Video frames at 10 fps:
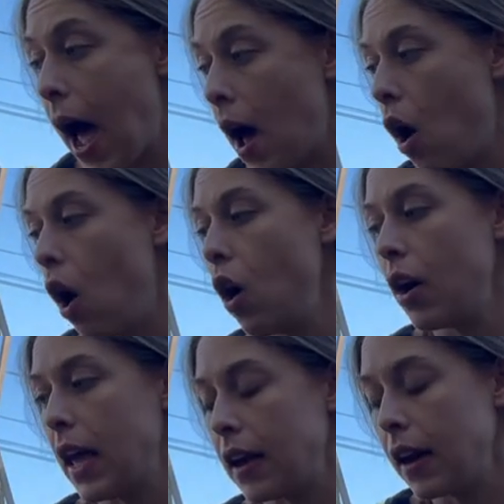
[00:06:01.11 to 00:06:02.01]
at all,
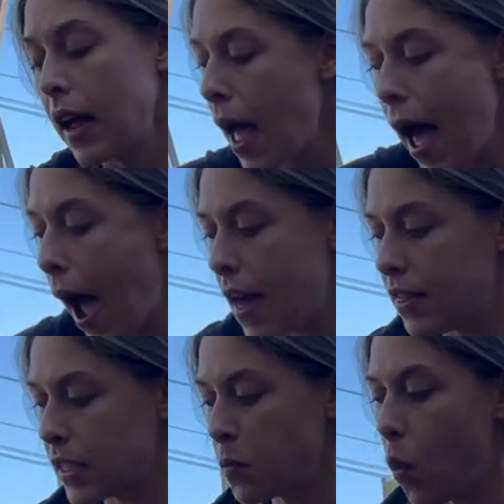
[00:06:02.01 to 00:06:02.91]
and at
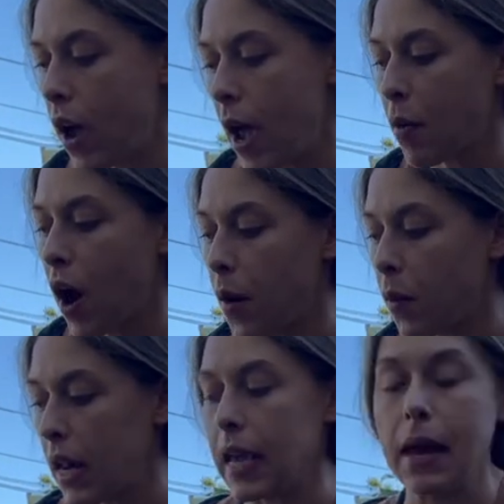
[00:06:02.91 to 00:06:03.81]
this point I probably
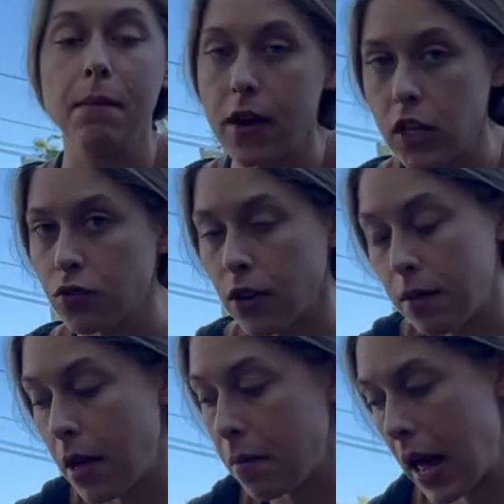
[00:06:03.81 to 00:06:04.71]
wouldn't get much
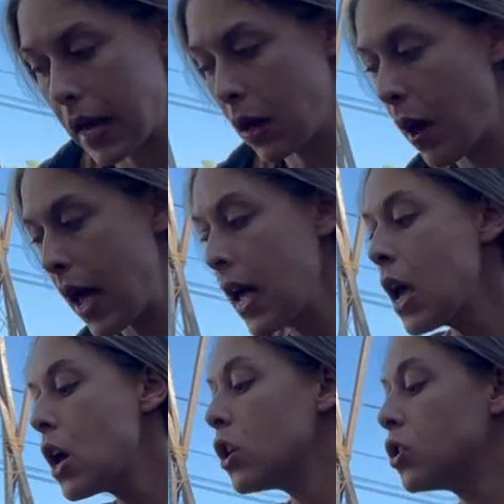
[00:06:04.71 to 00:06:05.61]
from them anyway,
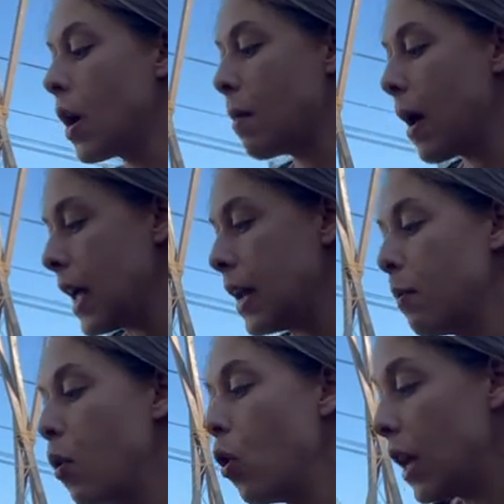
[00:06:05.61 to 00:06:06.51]
so I might end
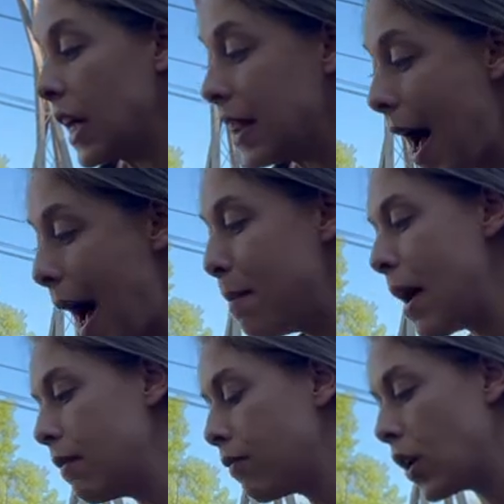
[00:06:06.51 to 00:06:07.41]
up pulling that
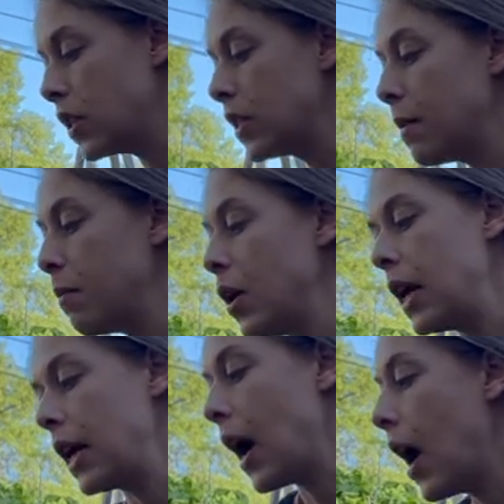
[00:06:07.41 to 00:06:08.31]
bed first and
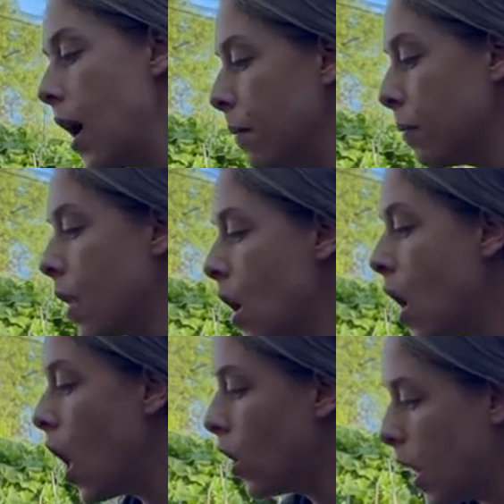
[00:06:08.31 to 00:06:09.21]
putting
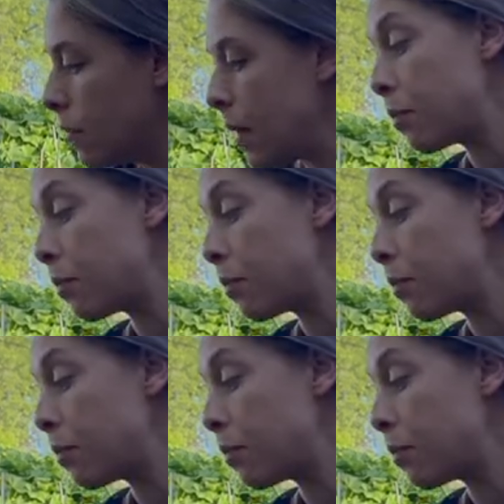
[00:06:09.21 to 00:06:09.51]
a lot of my